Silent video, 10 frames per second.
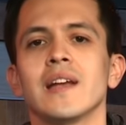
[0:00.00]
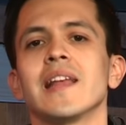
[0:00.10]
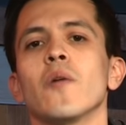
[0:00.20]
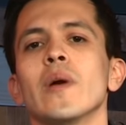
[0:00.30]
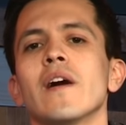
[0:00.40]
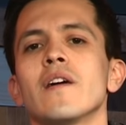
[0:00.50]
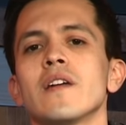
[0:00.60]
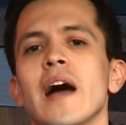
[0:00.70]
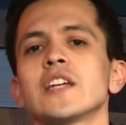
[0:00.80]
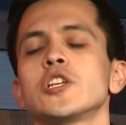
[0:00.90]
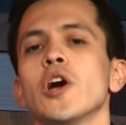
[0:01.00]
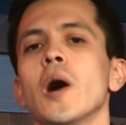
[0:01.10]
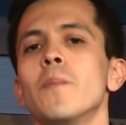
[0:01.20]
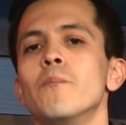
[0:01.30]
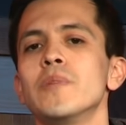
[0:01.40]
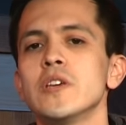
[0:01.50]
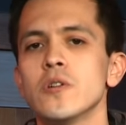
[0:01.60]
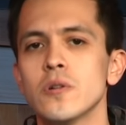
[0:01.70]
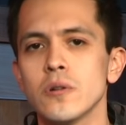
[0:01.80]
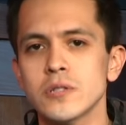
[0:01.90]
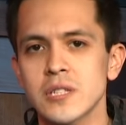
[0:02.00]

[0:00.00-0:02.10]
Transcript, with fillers: that we are not to abuse